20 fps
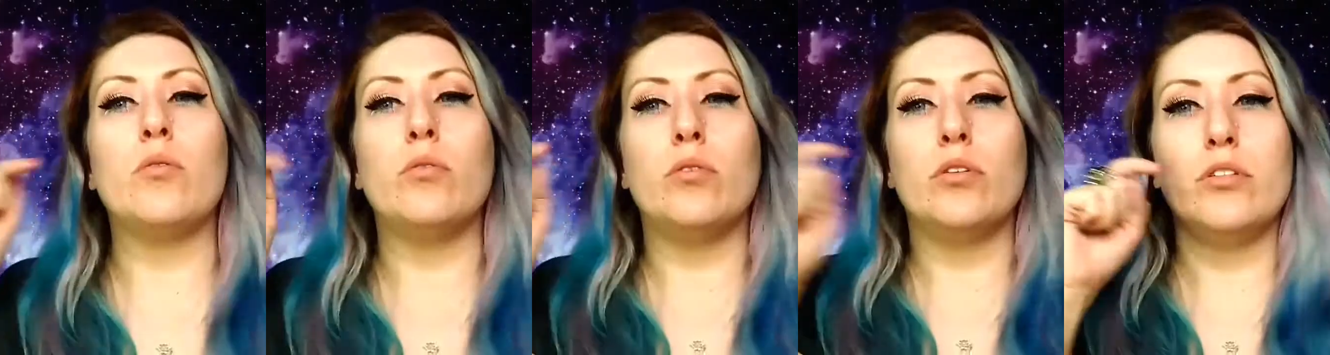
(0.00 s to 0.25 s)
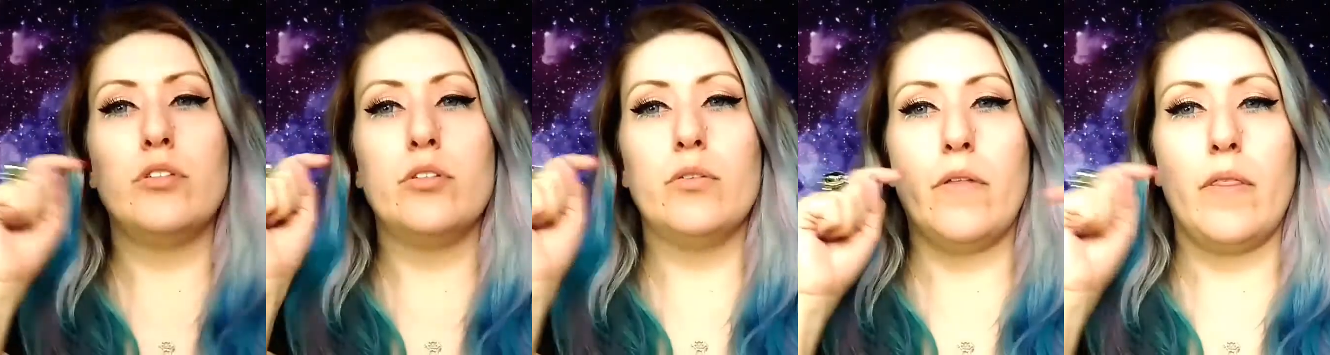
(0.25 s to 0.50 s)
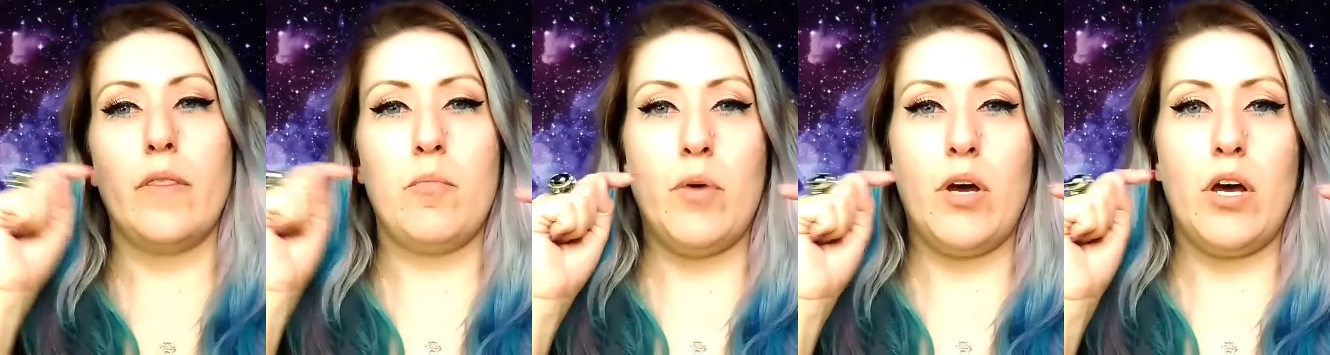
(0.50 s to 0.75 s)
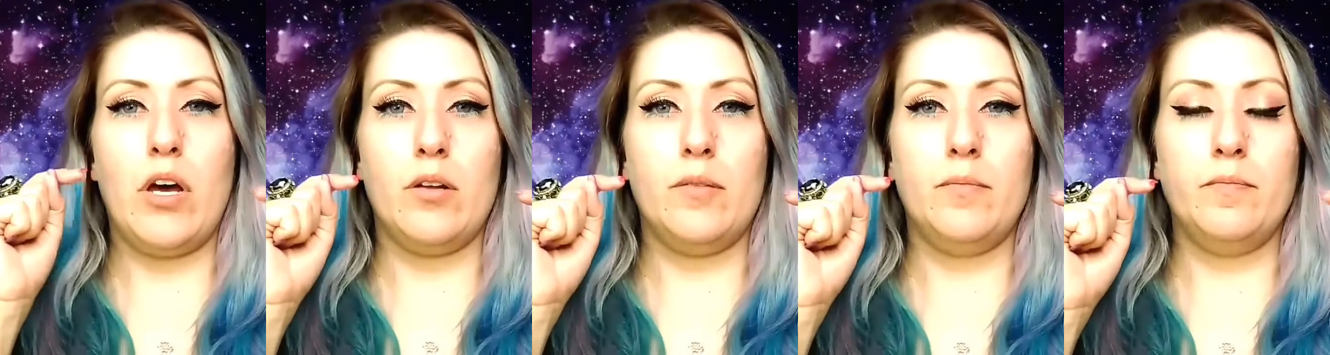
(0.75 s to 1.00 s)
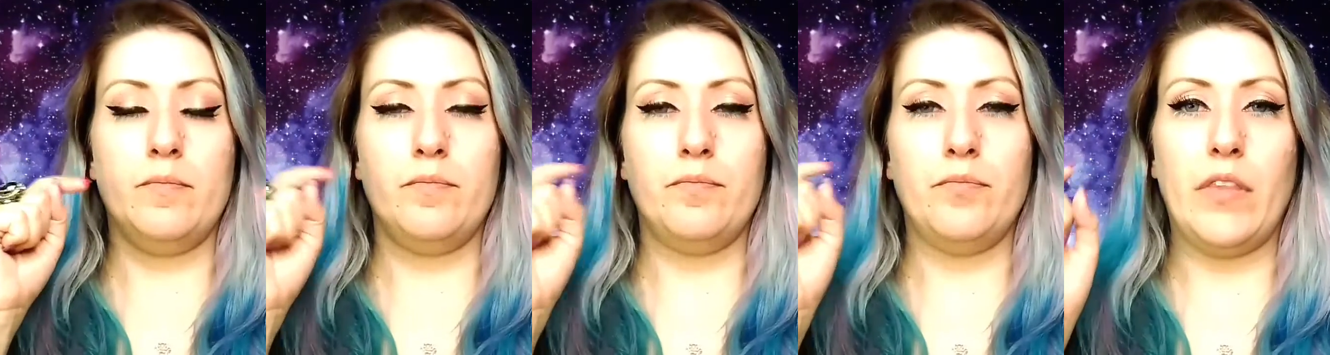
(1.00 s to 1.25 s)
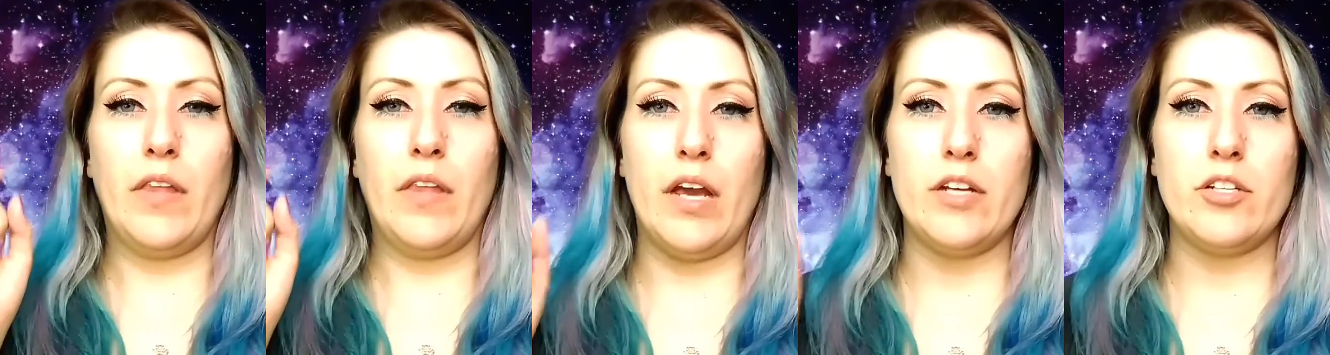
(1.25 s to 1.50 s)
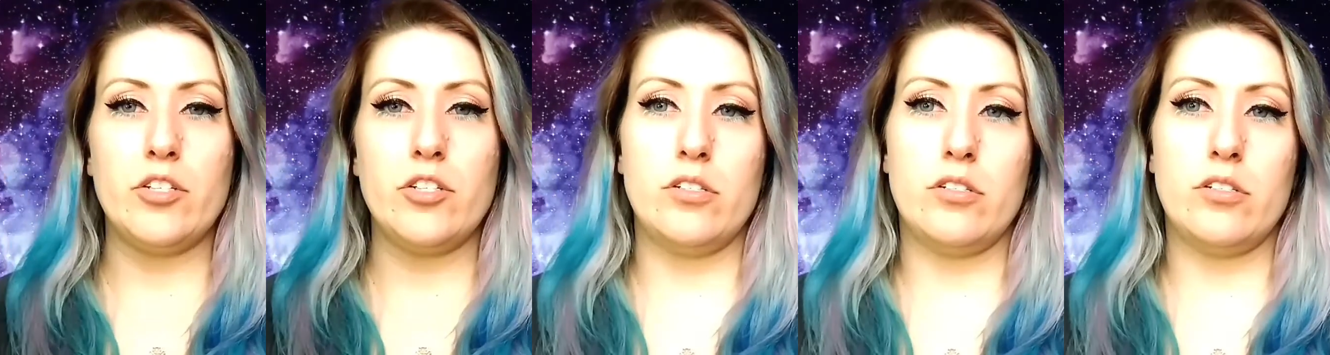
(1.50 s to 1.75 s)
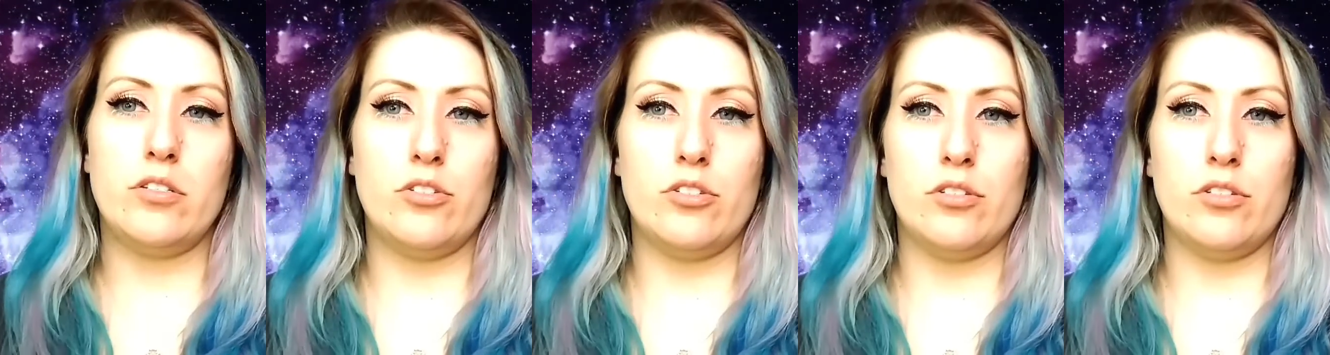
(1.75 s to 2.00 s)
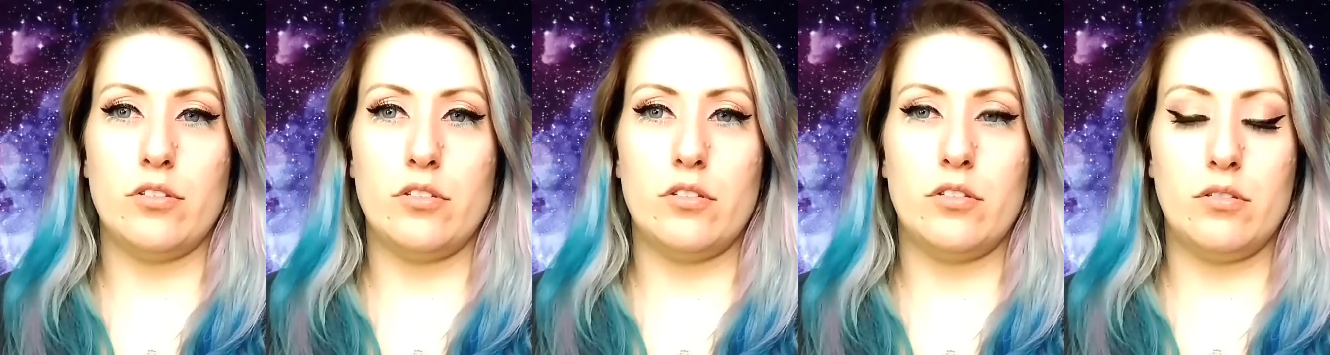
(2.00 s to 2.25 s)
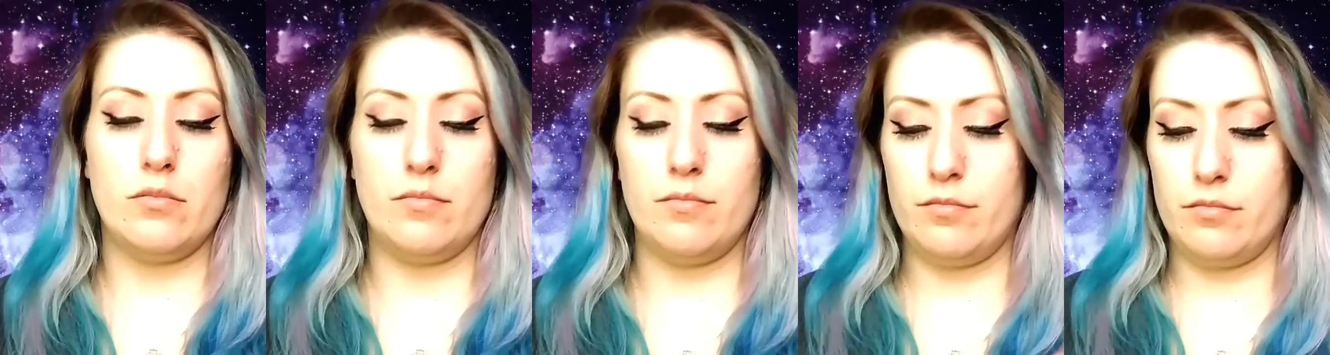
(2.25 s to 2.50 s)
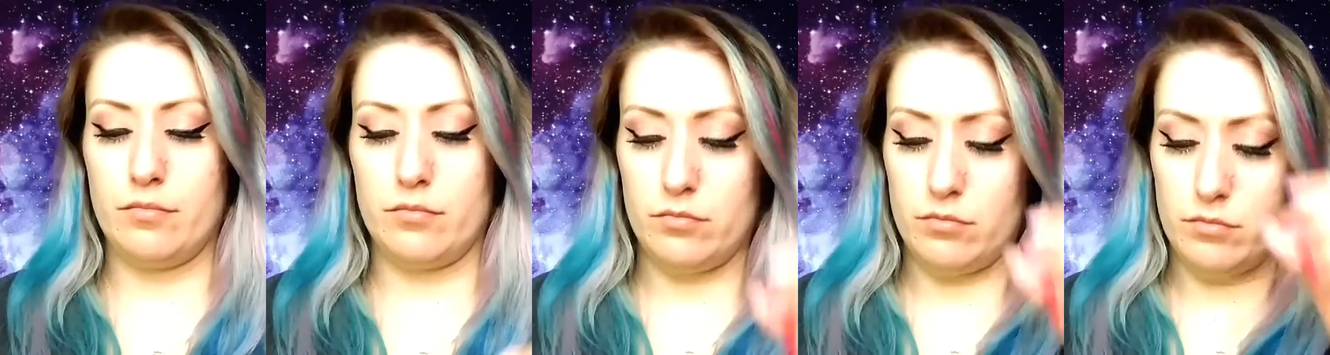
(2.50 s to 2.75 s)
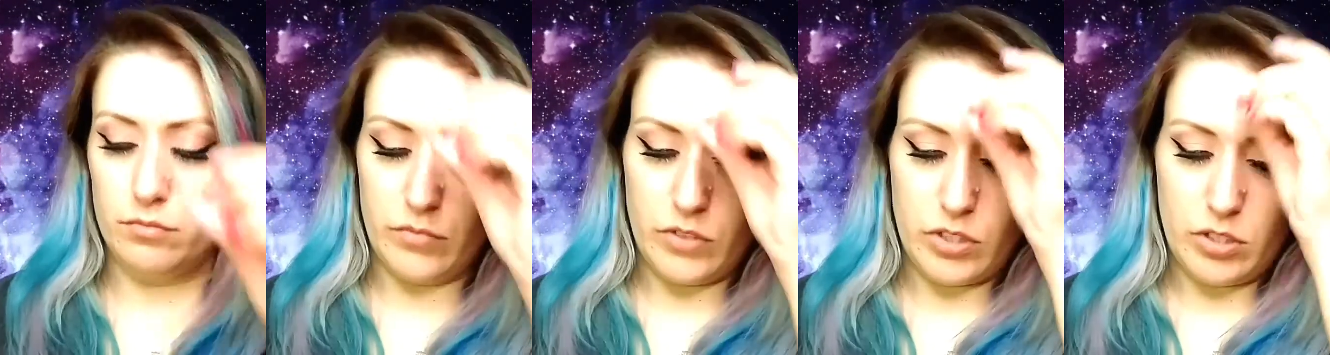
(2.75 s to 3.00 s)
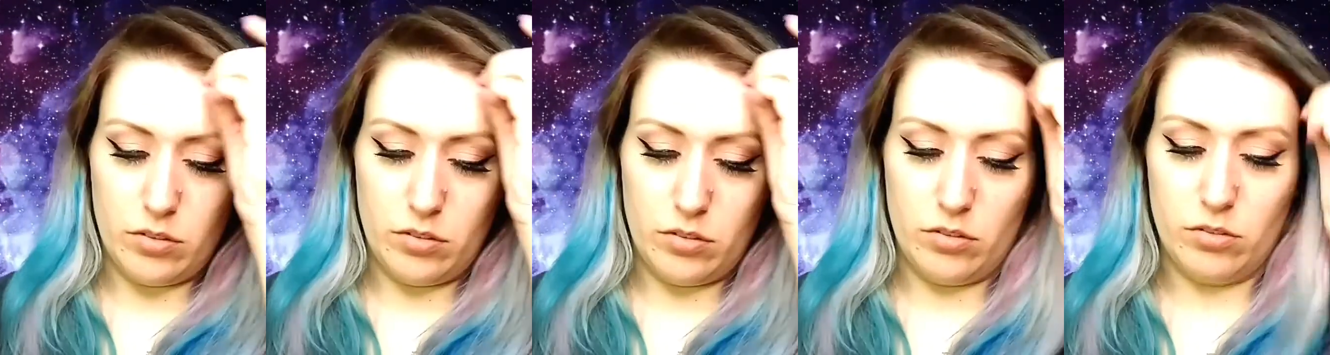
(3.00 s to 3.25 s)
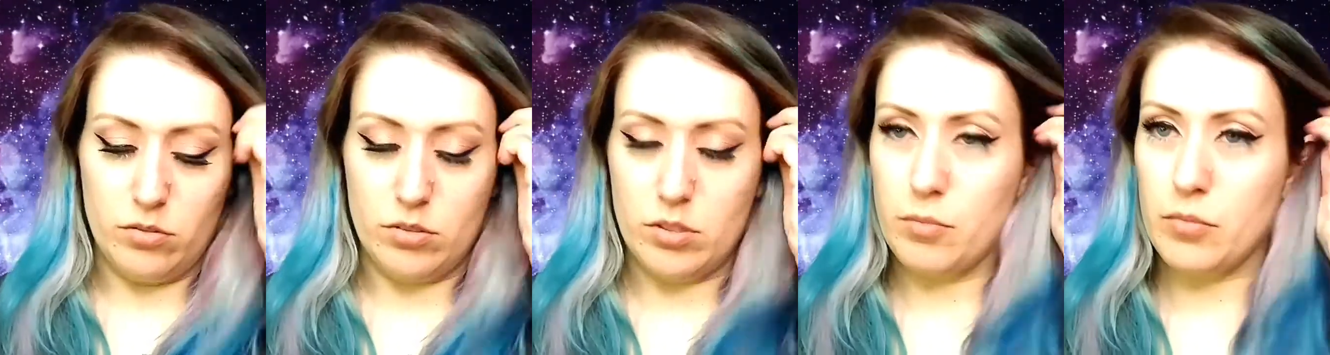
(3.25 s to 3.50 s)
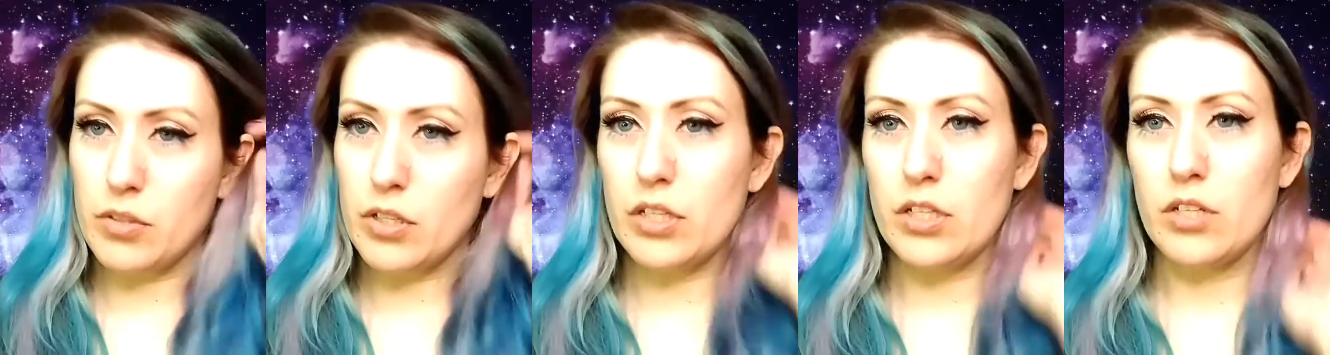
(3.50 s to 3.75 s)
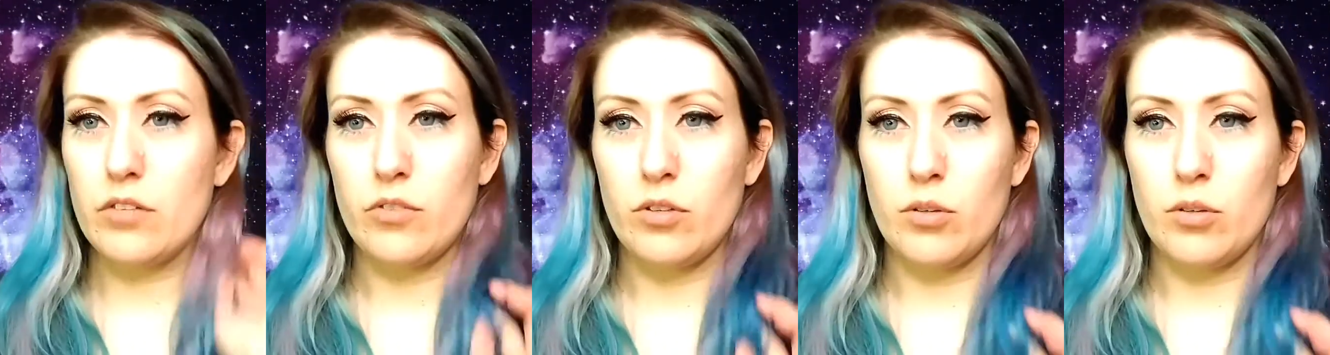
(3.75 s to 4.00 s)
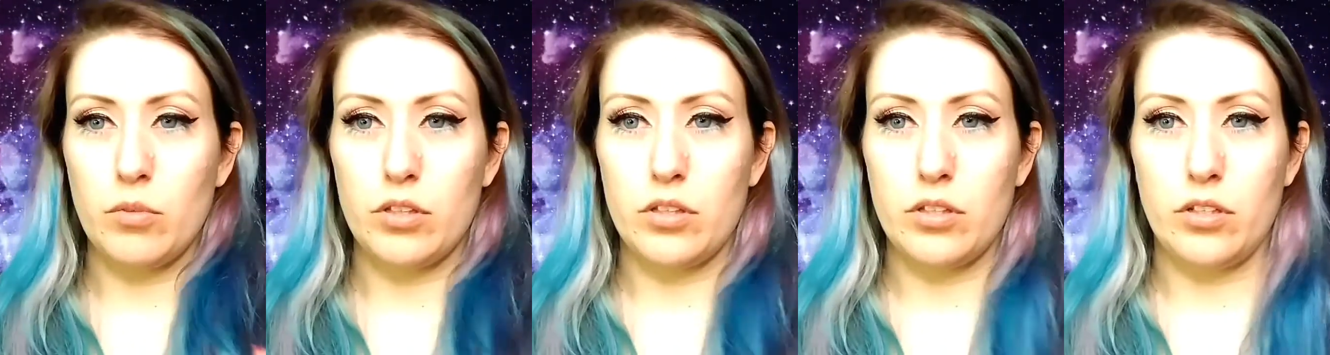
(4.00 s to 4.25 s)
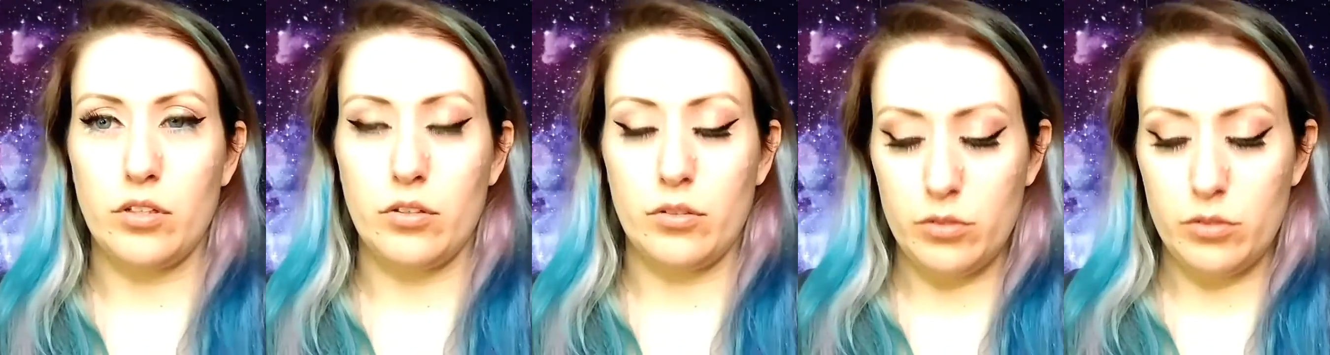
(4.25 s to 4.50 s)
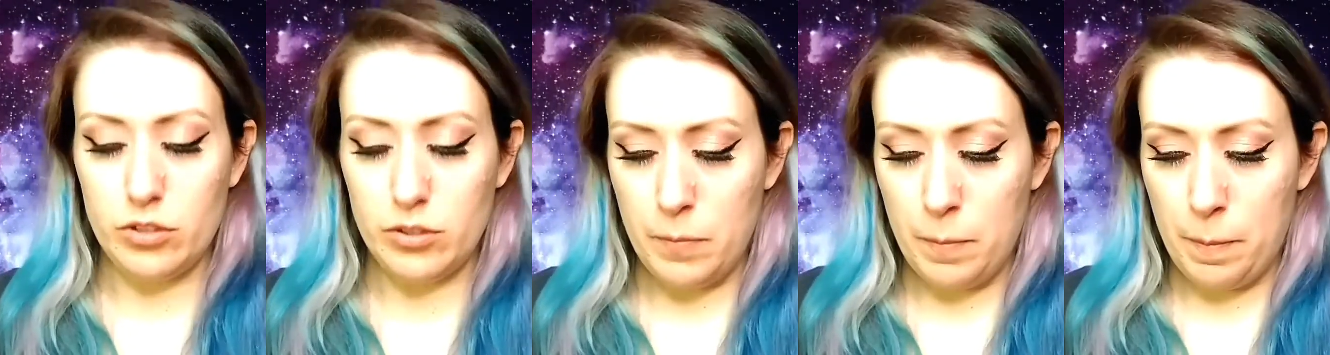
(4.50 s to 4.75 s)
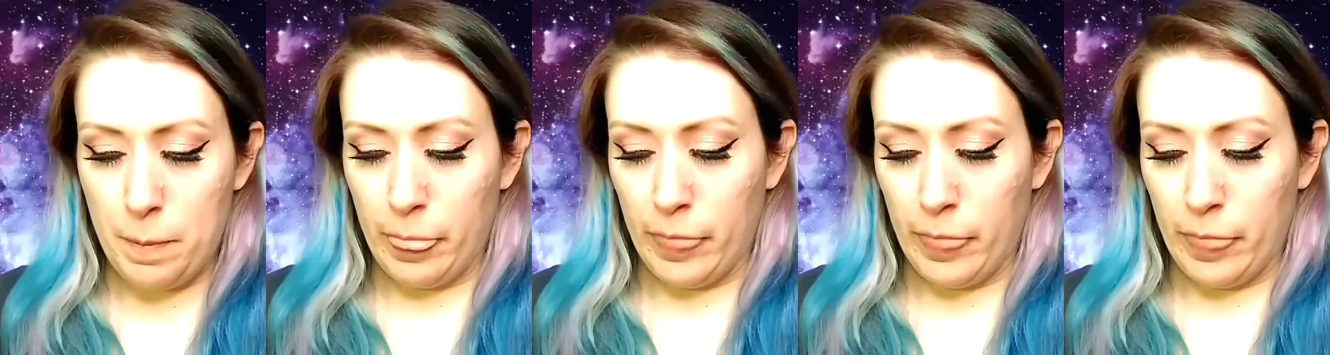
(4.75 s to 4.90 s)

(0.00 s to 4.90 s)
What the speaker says: cool to do on the bottom lashes, just to do something different with those.